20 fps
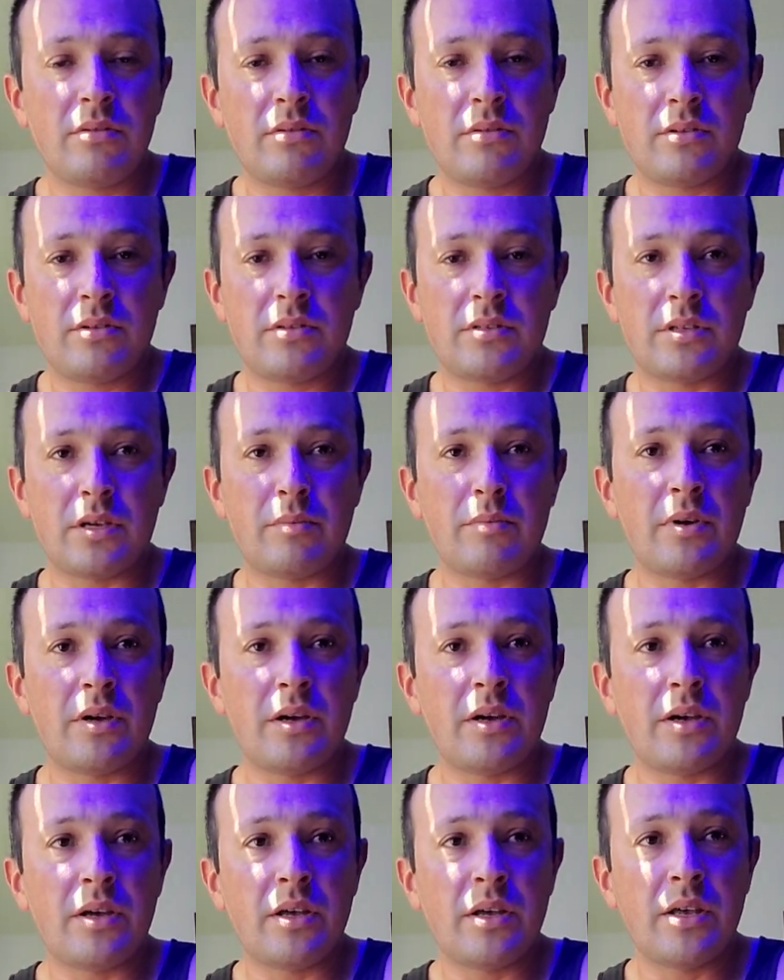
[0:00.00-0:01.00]
some
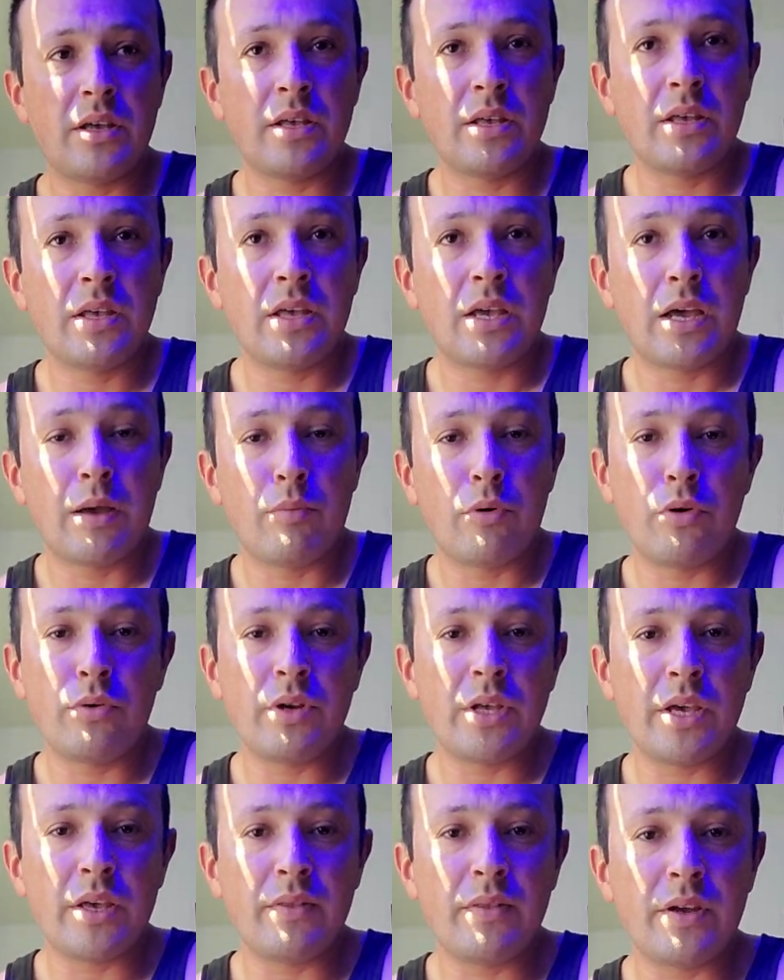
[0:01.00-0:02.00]

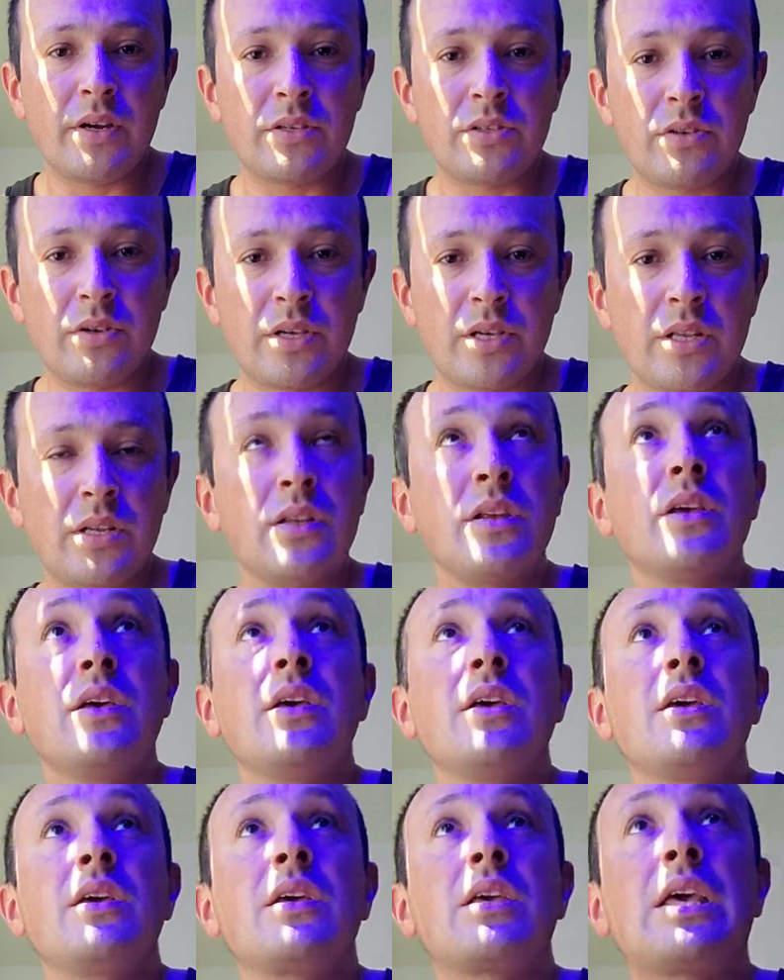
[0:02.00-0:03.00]
ammonia in there so it can
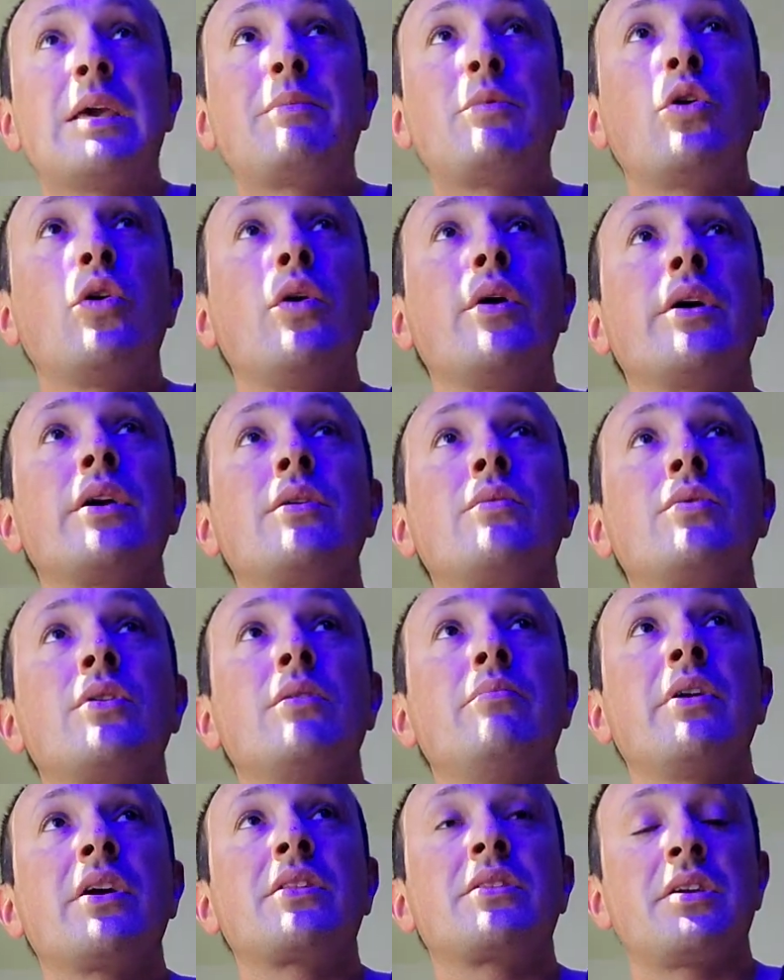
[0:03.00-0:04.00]
keep going with the
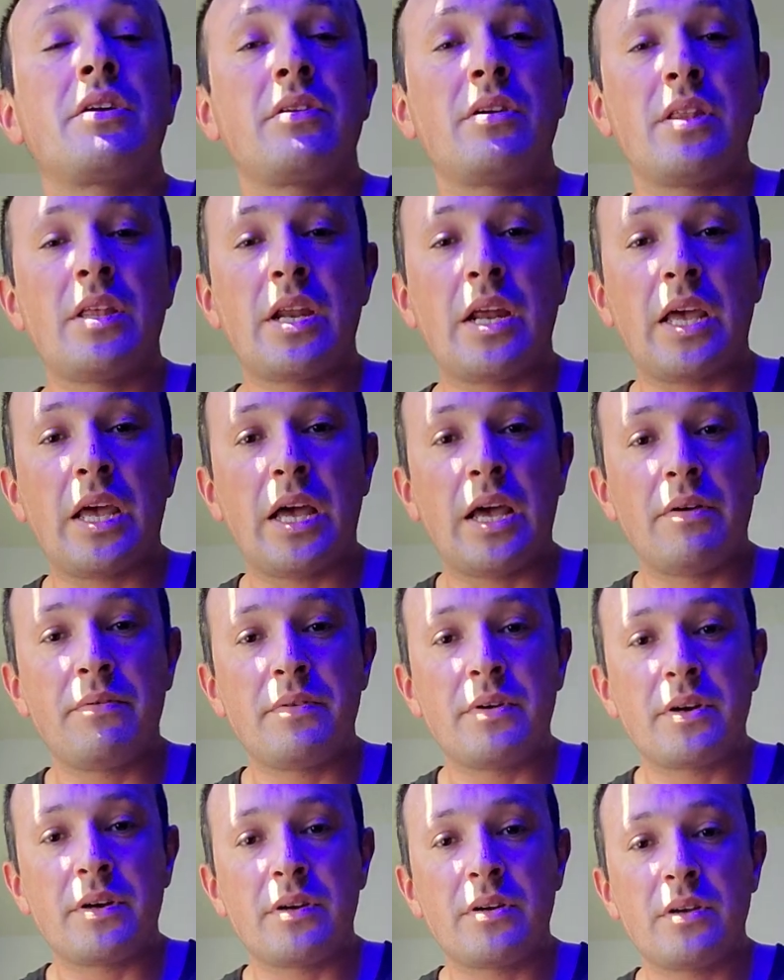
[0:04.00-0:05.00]
bacteria that I have
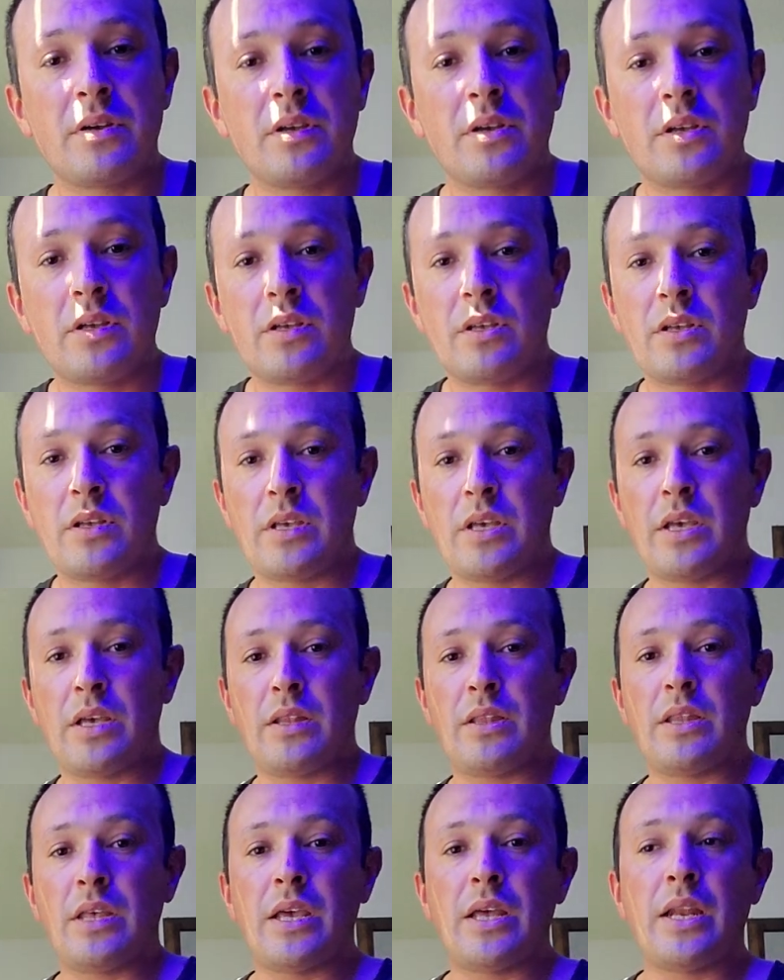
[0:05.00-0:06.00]
there.
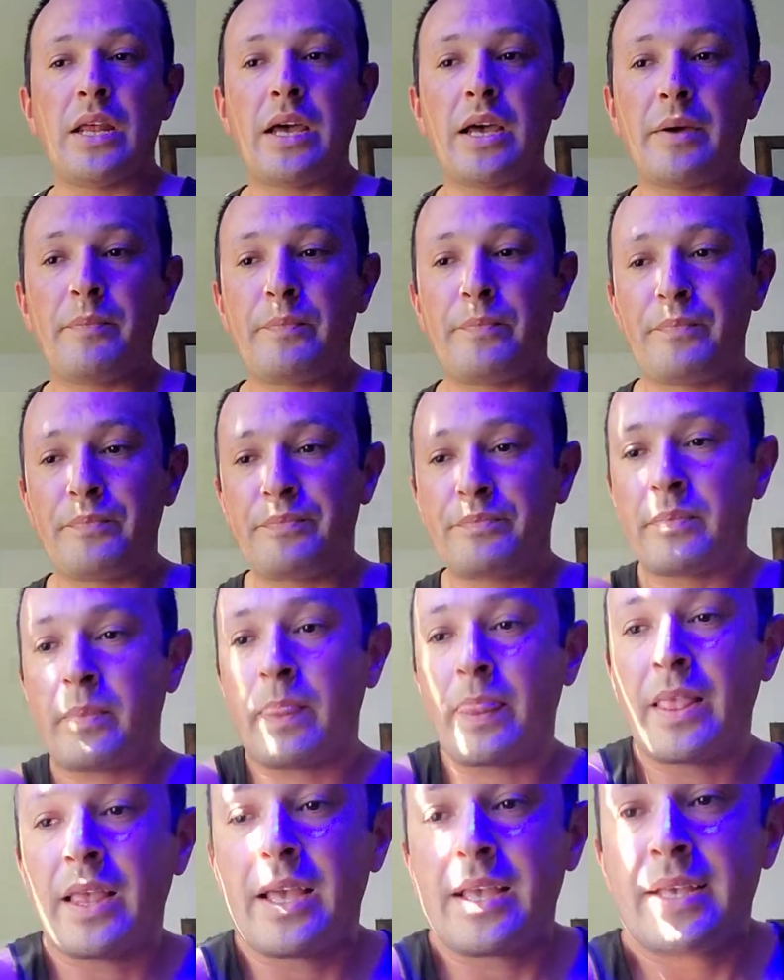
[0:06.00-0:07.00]
And then
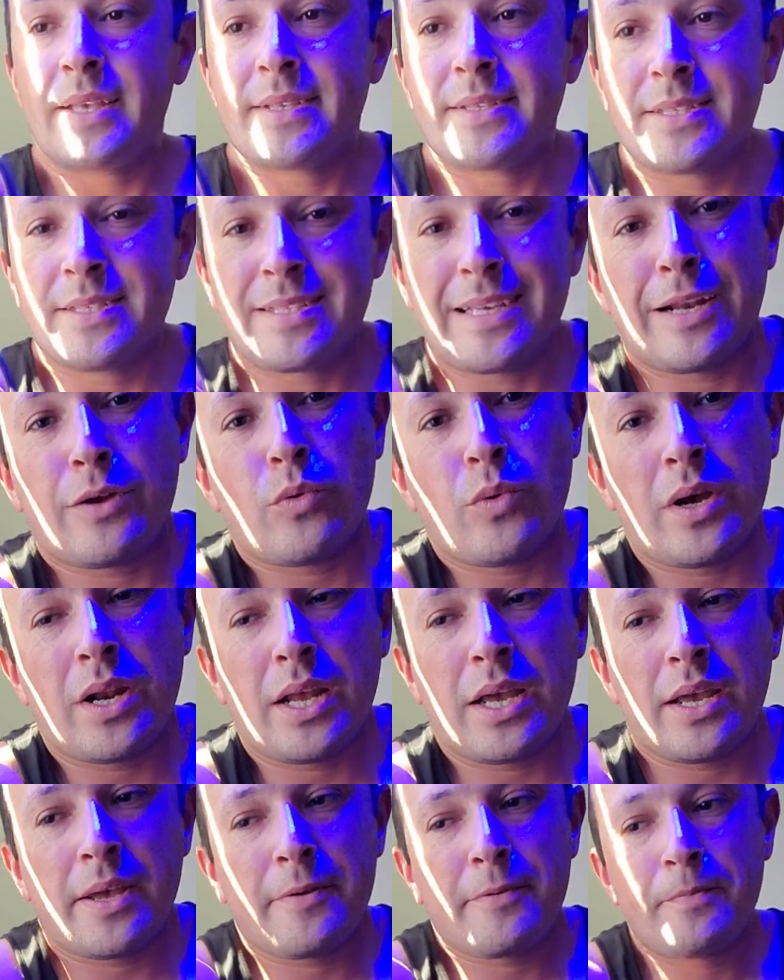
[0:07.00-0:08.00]
since I don't want
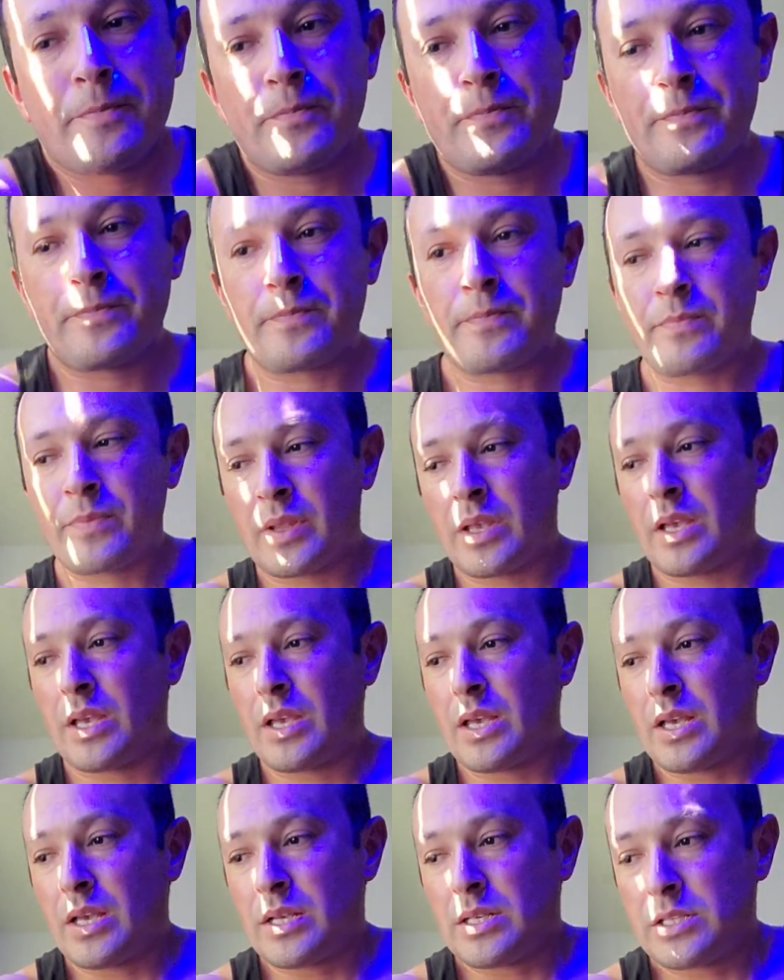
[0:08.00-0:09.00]
to
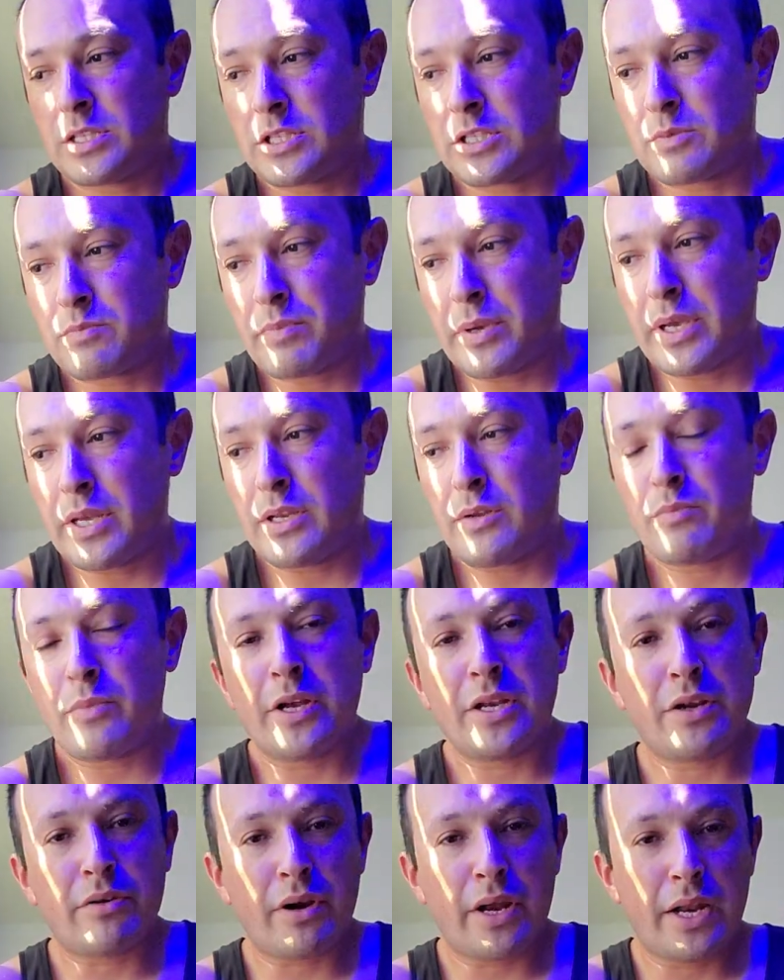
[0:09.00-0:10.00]
spend
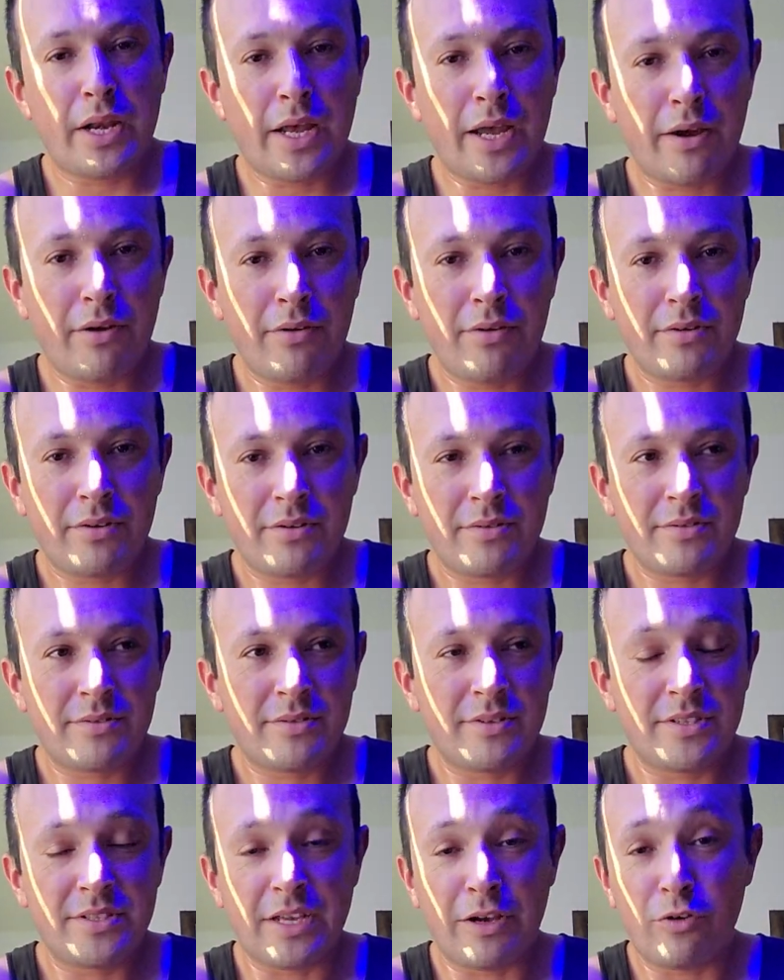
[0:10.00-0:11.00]
money right now,
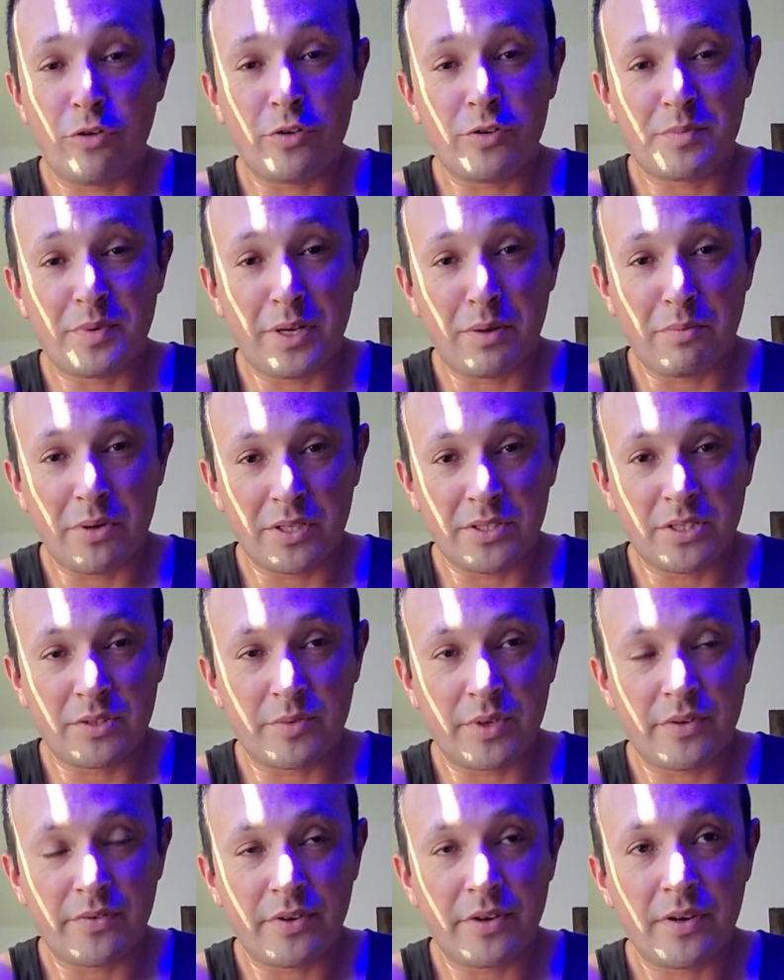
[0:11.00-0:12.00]
because I've always been a budget
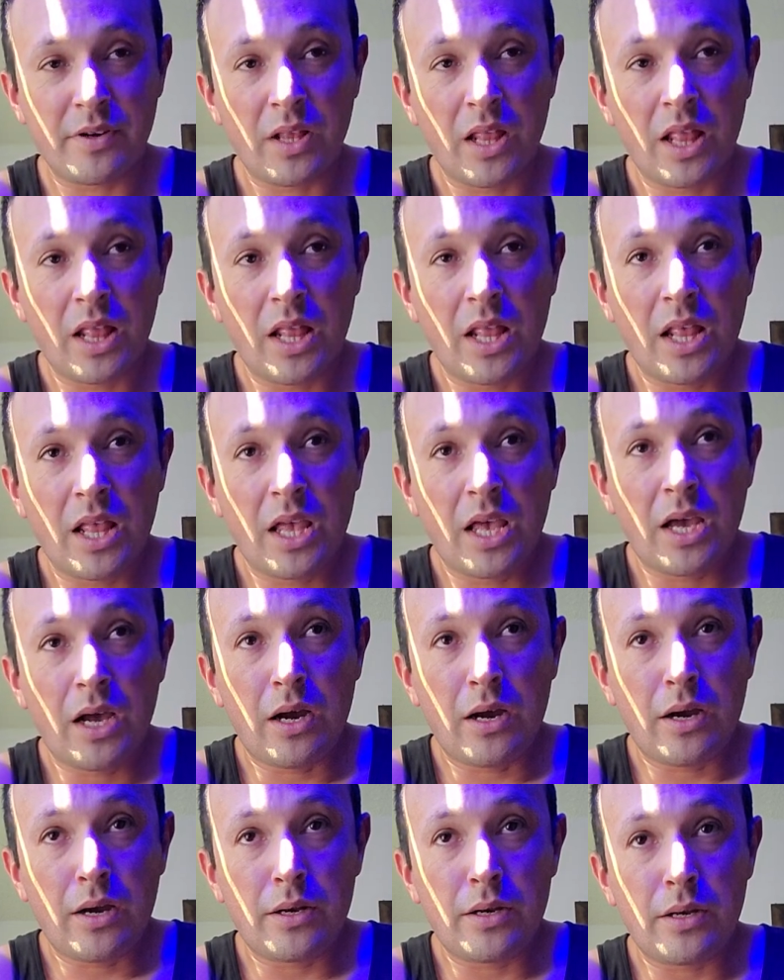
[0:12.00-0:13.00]
reefer,
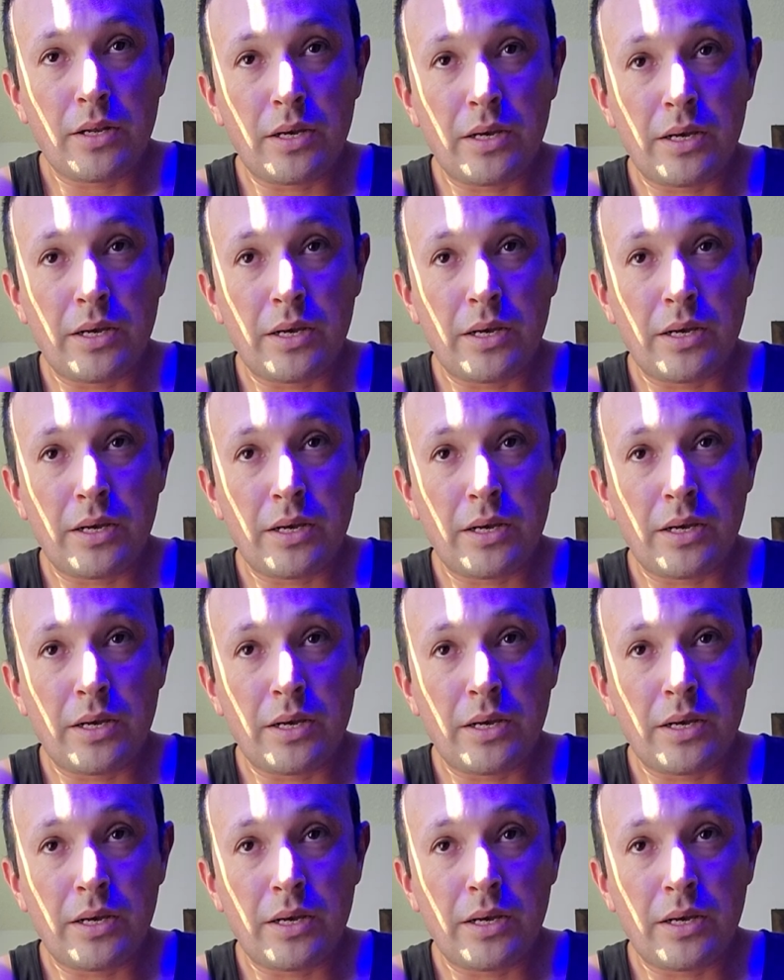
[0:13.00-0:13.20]
on